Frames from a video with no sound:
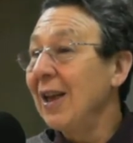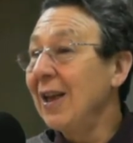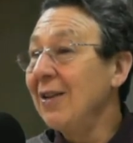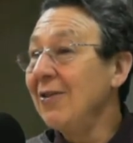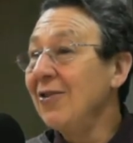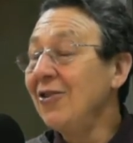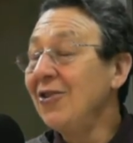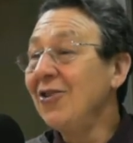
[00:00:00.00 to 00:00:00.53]

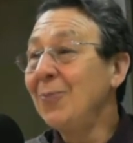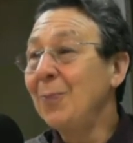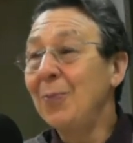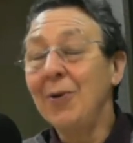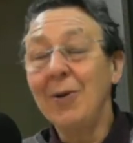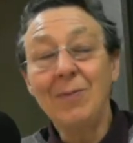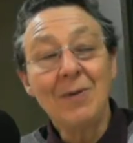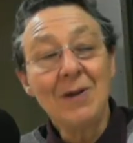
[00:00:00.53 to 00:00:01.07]
And this is
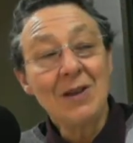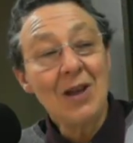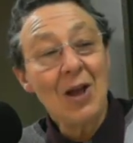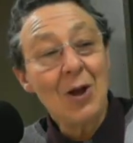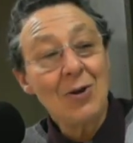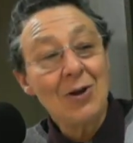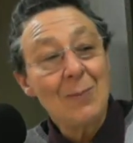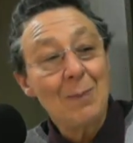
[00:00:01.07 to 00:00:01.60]
probably
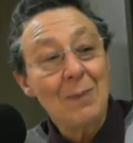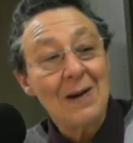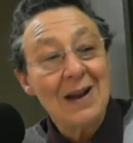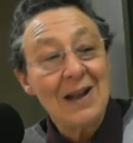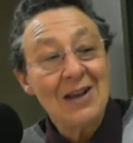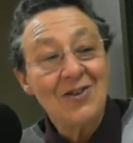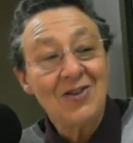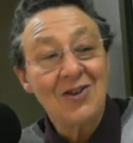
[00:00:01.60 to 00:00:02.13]
the only
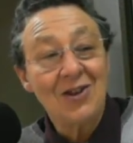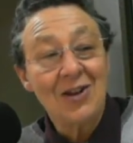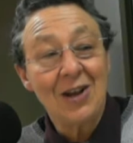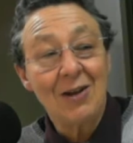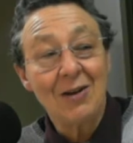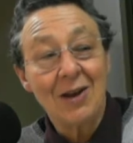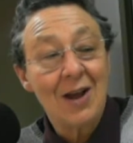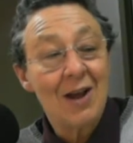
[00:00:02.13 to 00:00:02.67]
place in
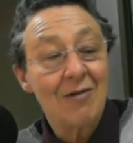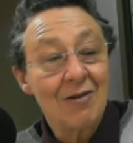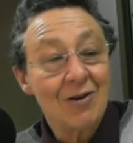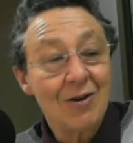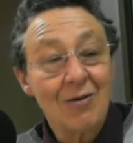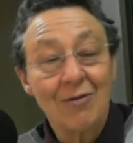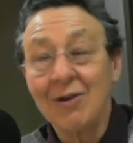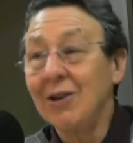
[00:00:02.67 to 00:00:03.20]
our
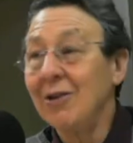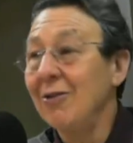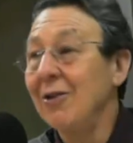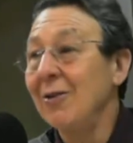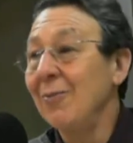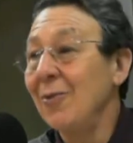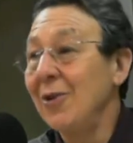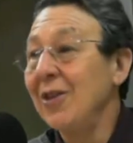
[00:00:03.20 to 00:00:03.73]
current
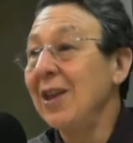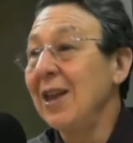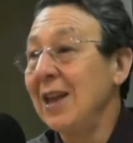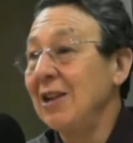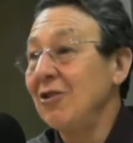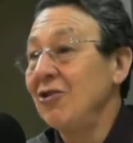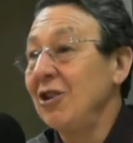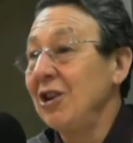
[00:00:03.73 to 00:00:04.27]
curriculum where they
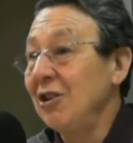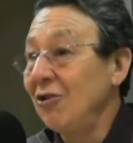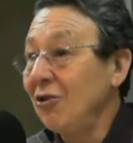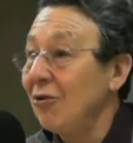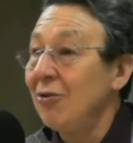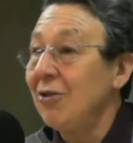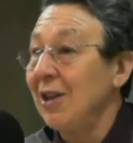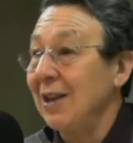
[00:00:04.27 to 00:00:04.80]
actually
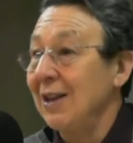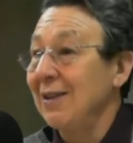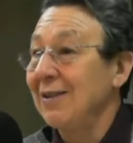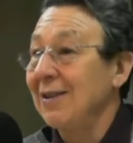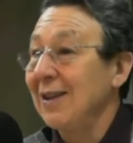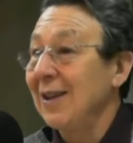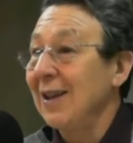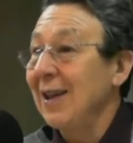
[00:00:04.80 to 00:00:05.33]
do that.
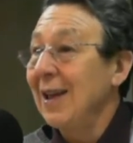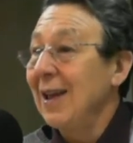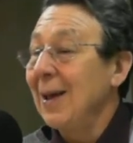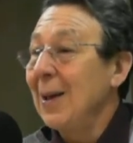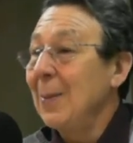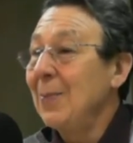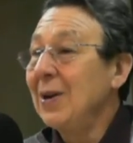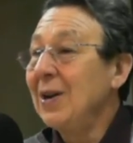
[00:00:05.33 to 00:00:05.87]

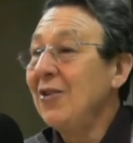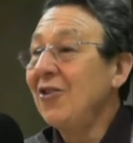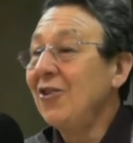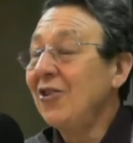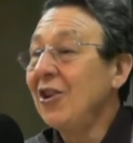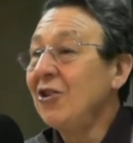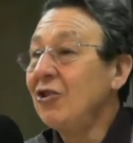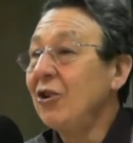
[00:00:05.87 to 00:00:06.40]
But it's
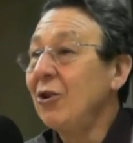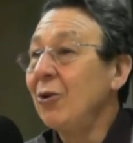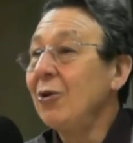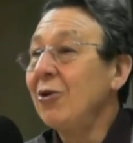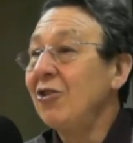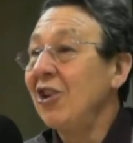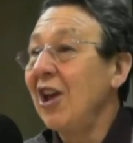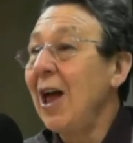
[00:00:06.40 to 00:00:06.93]
such a
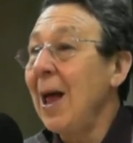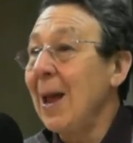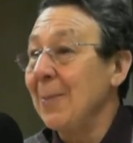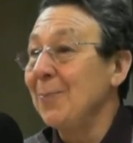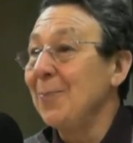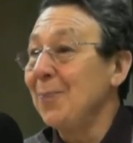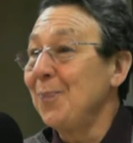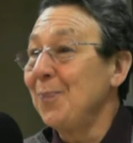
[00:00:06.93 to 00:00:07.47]
good
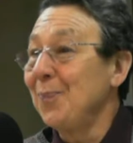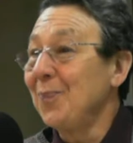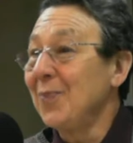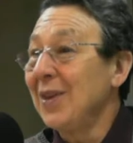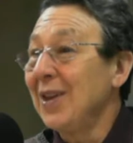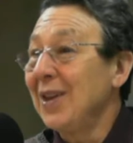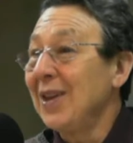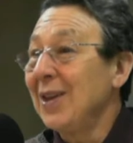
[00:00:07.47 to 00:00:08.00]
time,
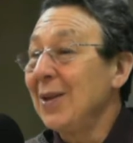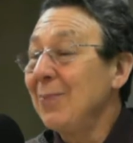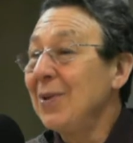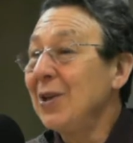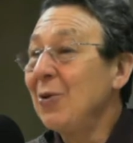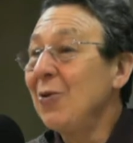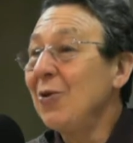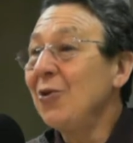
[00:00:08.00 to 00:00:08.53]

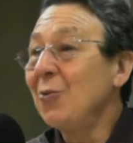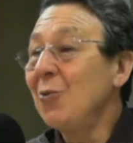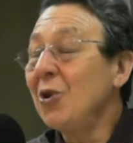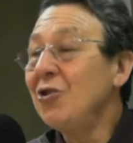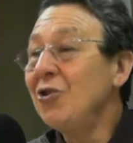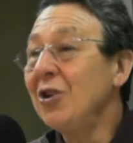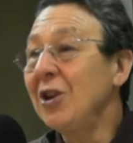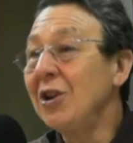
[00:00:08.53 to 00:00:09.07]
because
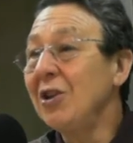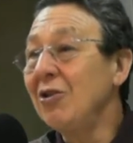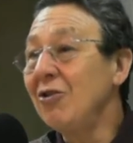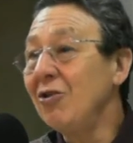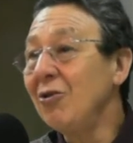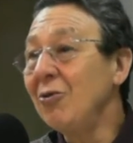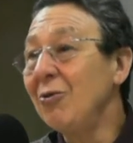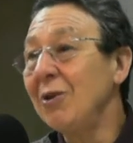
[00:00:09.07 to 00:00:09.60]
what you're going to
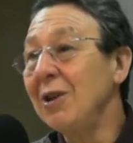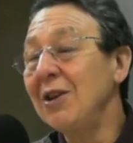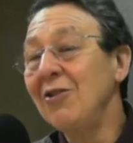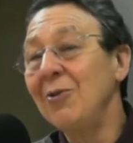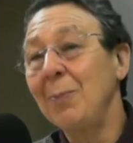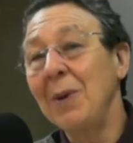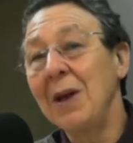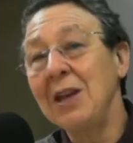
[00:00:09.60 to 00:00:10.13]
do
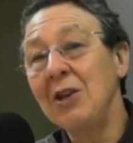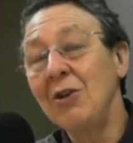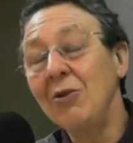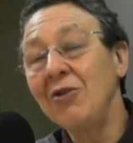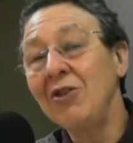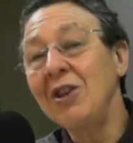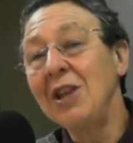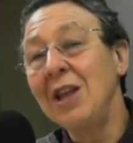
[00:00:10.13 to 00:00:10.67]
is, by
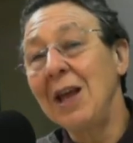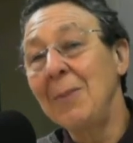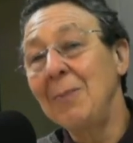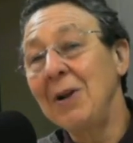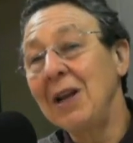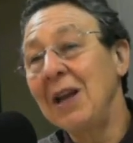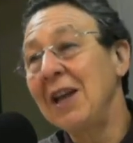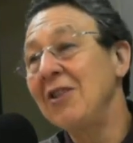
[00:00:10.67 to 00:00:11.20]
using the
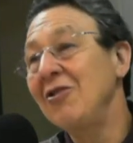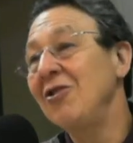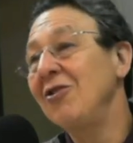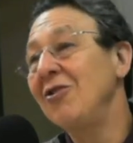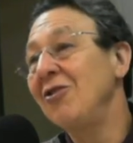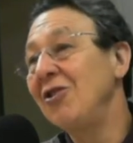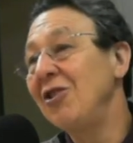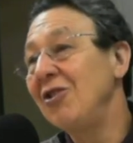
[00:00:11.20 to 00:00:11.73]

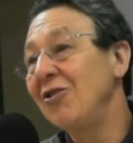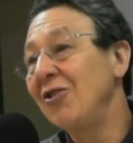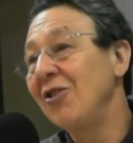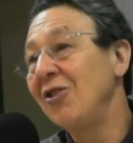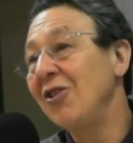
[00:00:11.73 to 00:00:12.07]
application to teach the